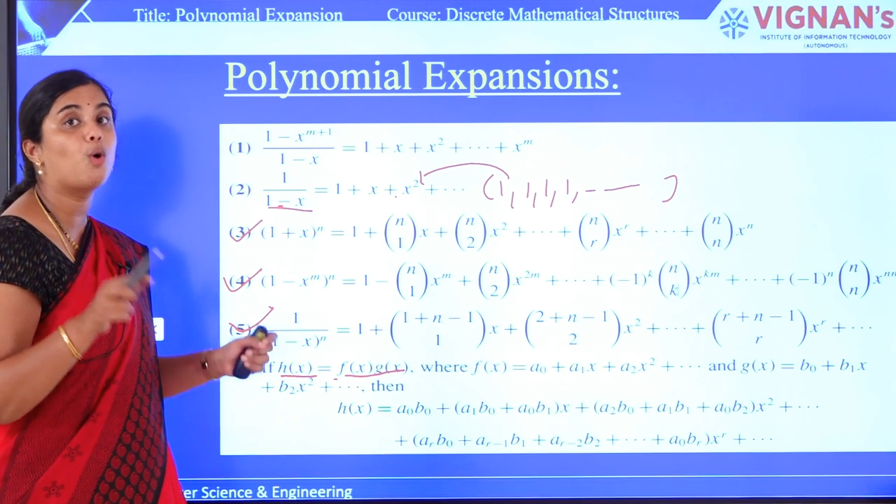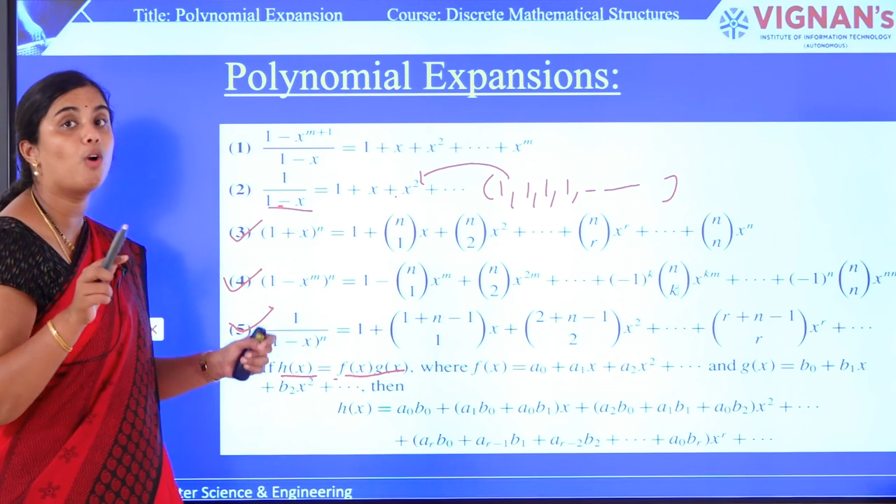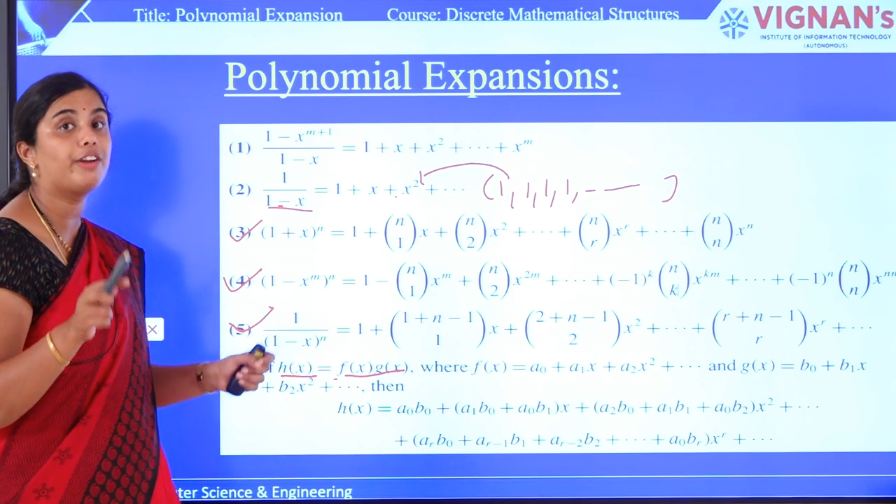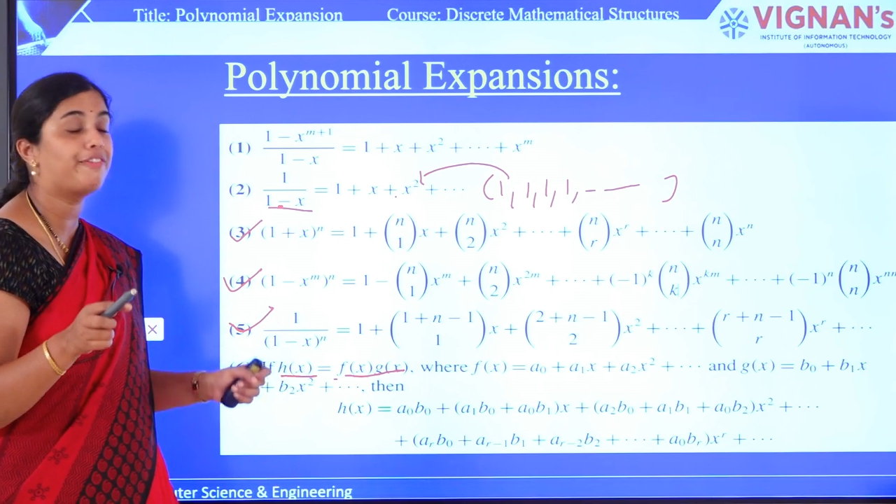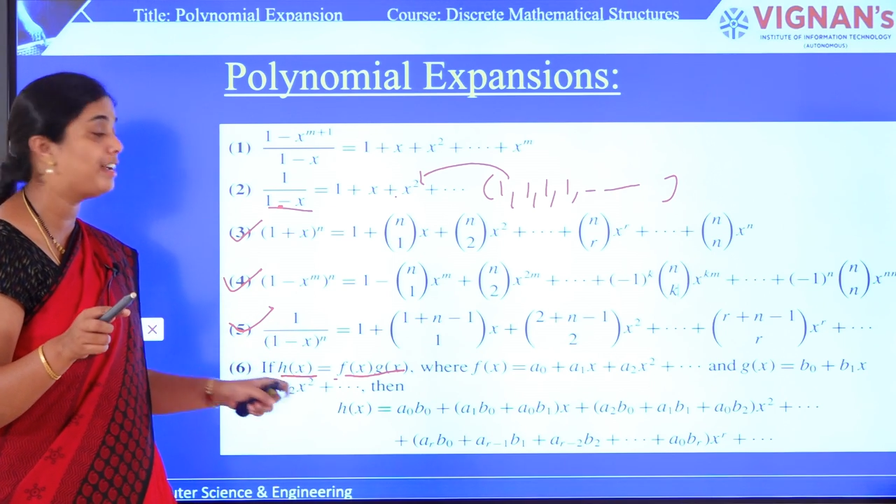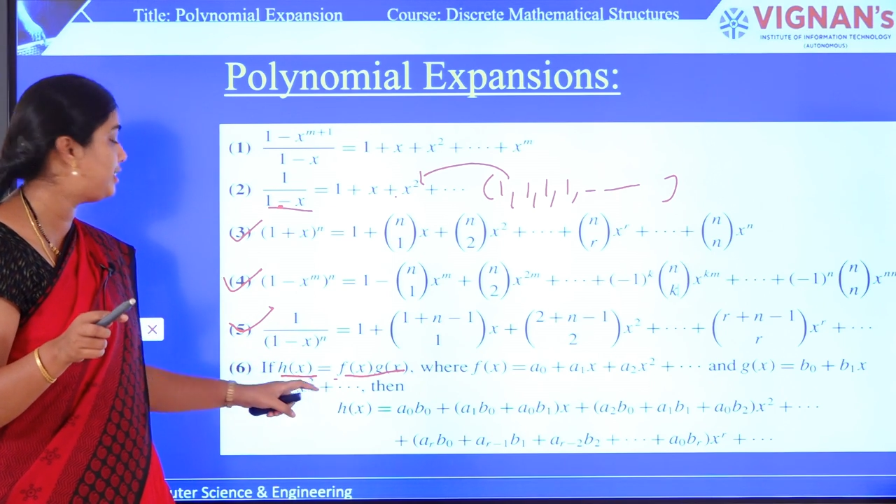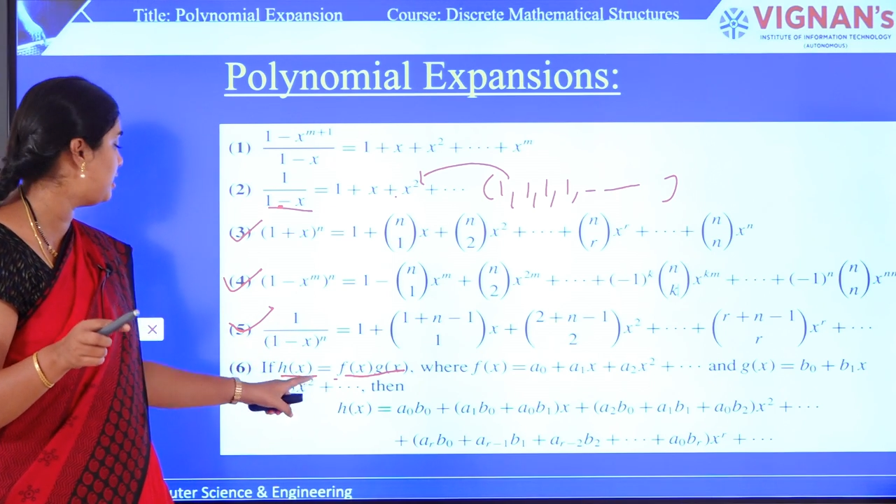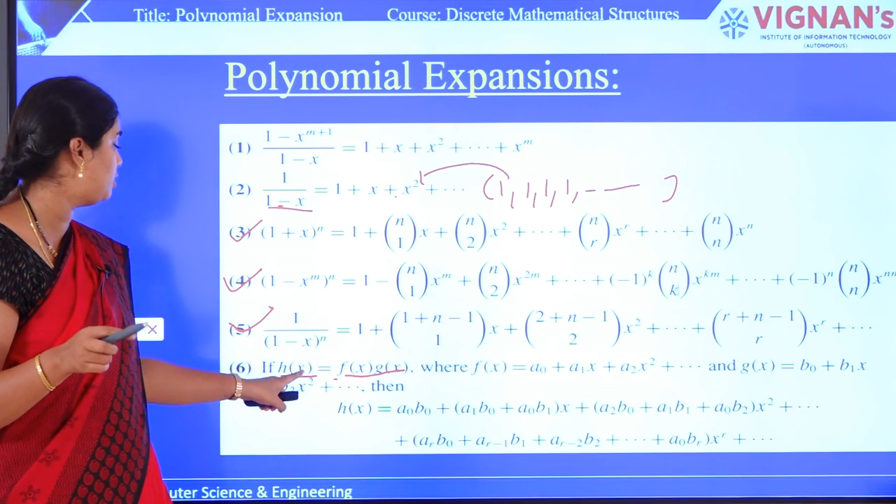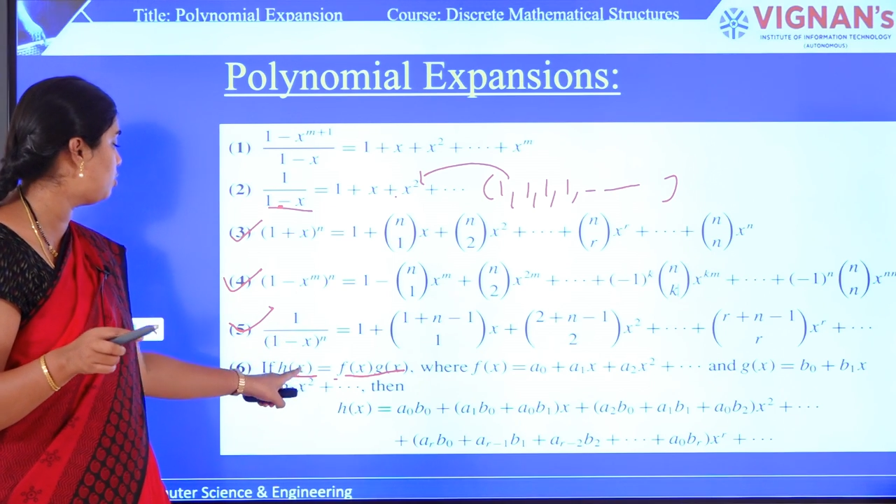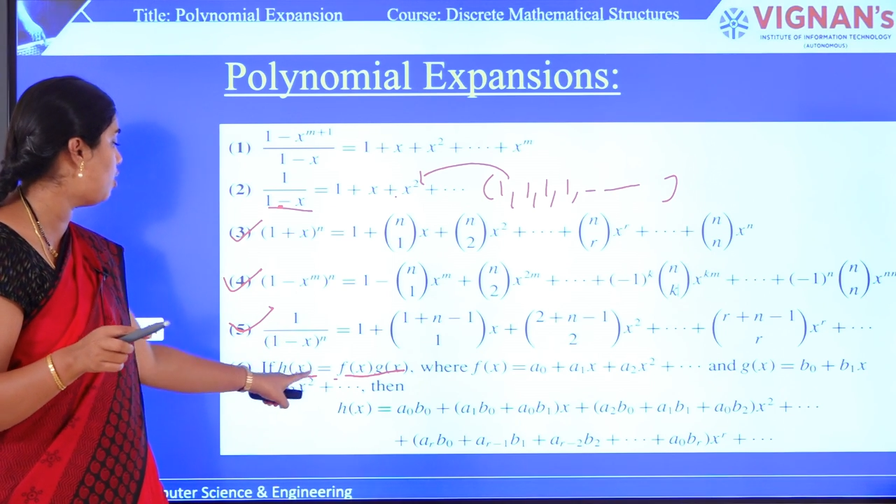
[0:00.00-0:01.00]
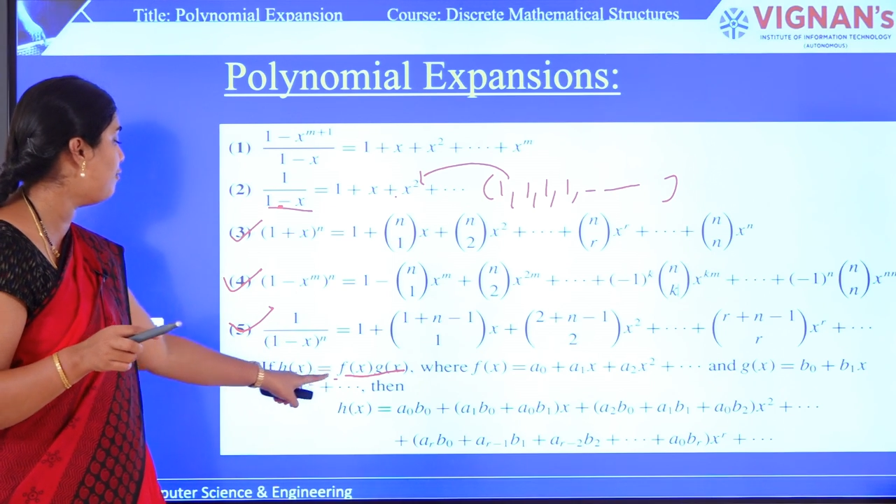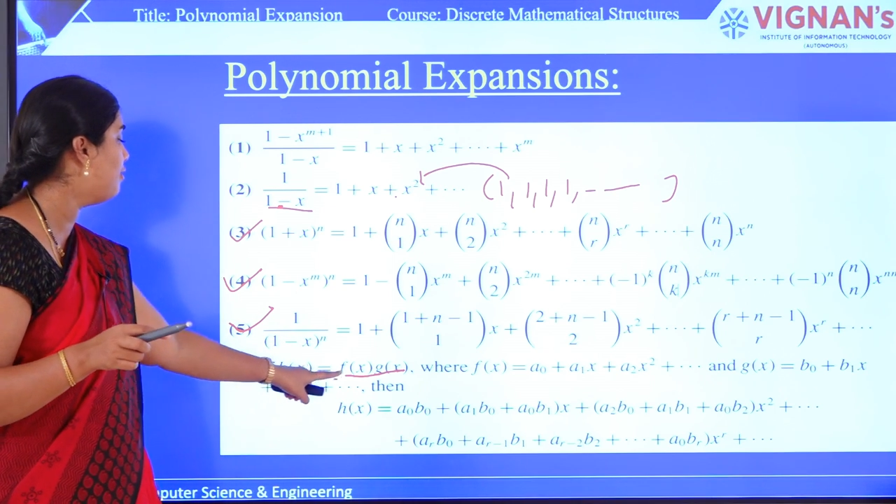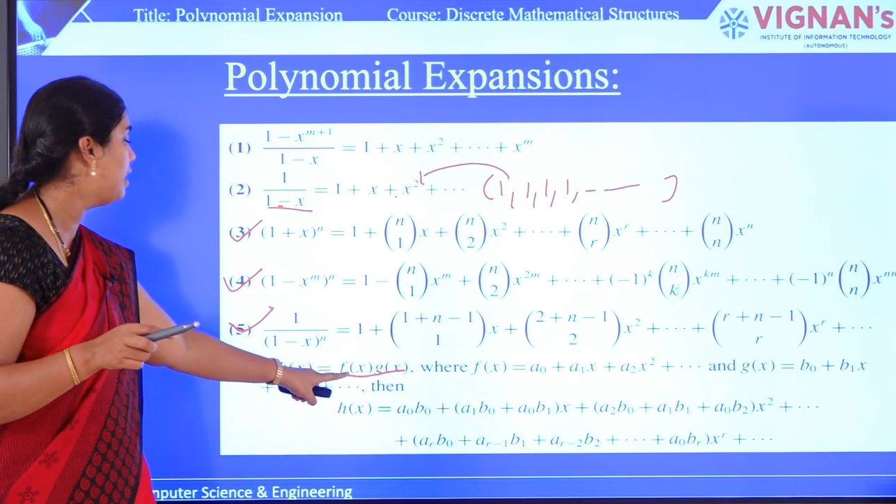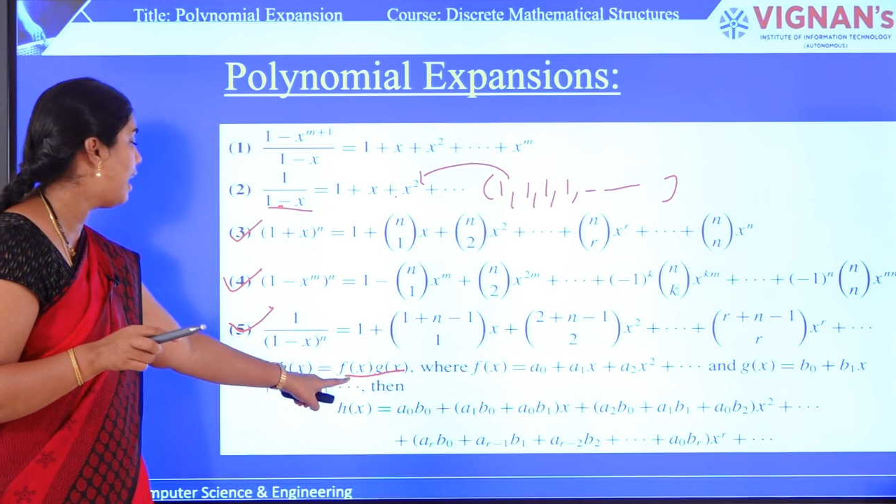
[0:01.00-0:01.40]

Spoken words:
coefficients of